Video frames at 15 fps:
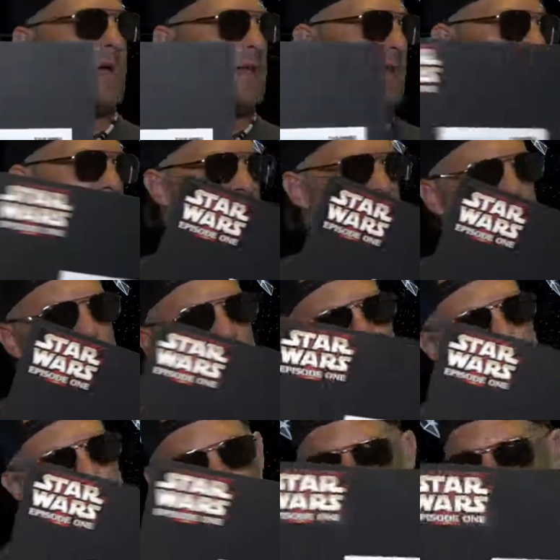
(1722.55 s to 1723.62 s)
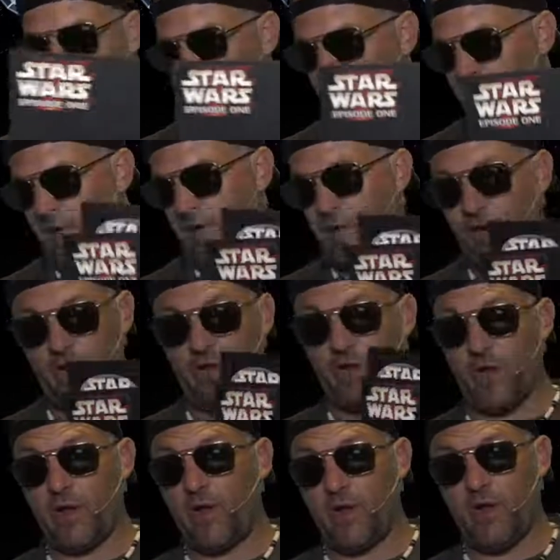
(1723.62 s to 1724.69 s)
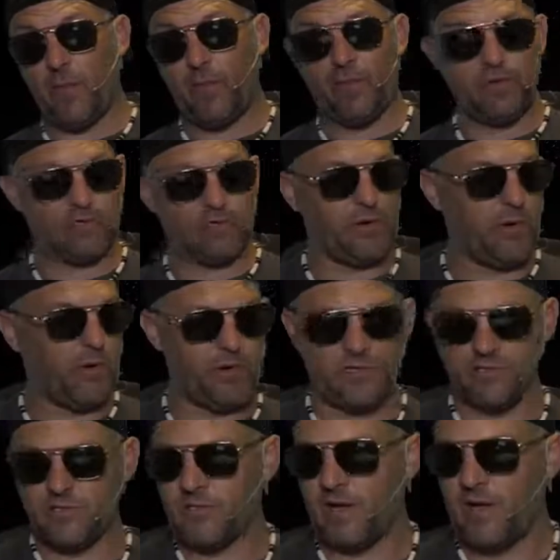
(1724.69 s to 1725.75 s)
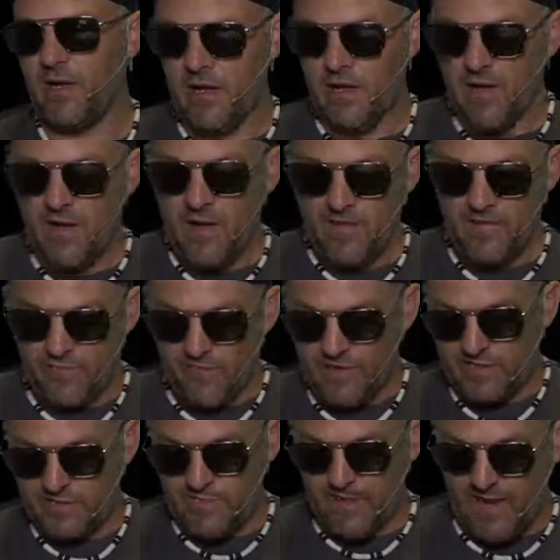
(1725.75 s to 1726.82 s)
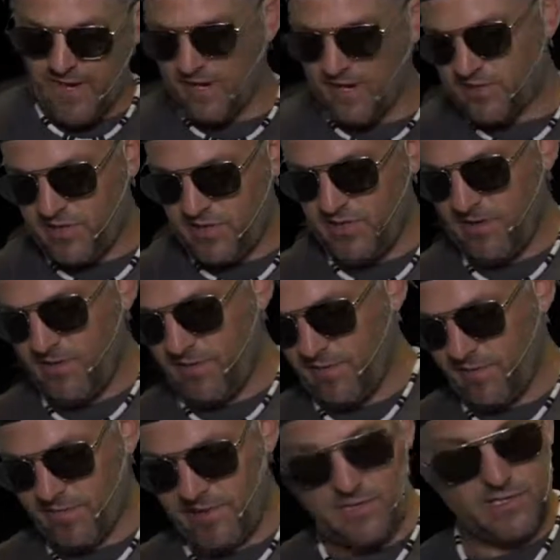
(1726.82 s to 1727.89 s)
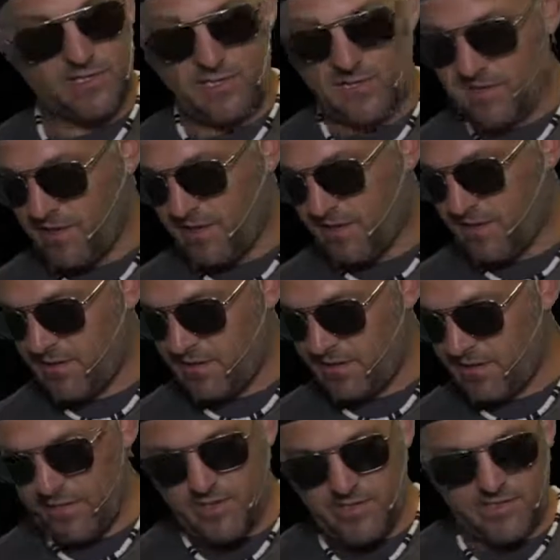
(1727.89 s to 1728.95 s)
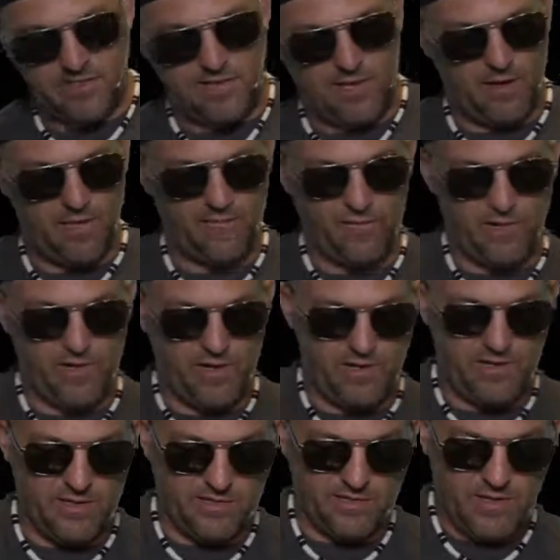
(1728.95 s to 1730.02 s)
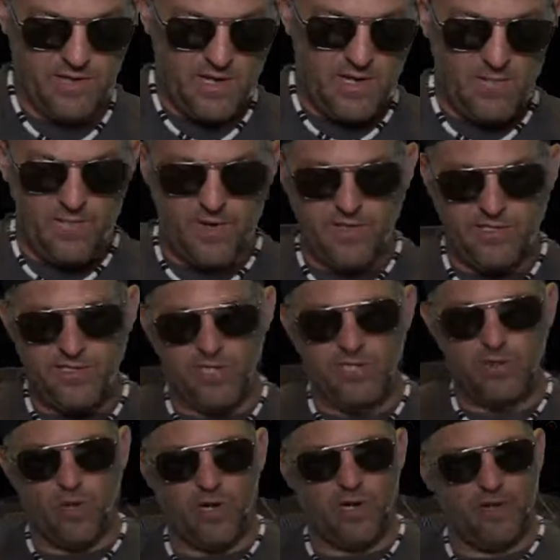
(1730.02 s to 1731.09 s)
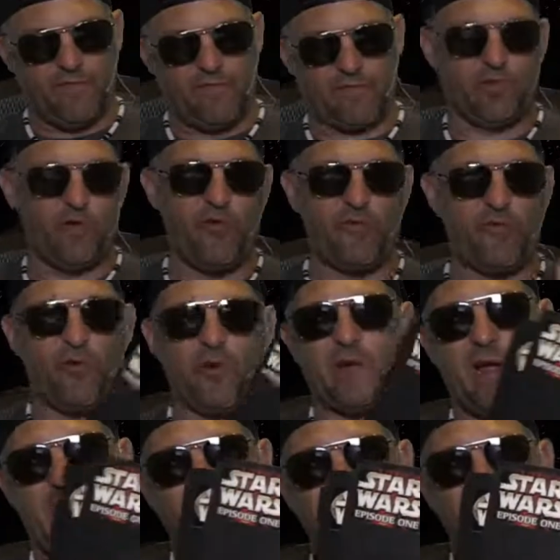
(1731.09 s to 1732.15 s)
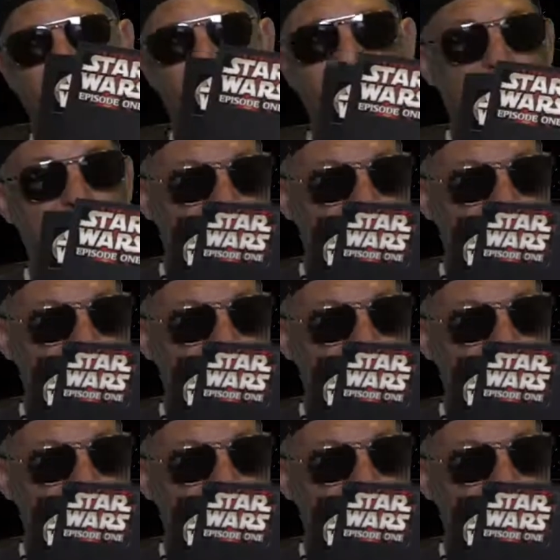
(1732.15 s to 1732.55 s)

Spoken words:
This was a new logo here, or an unproduced logo, I should say. For this package here, this is getting into crazy town for what it is. PG 20 for $249.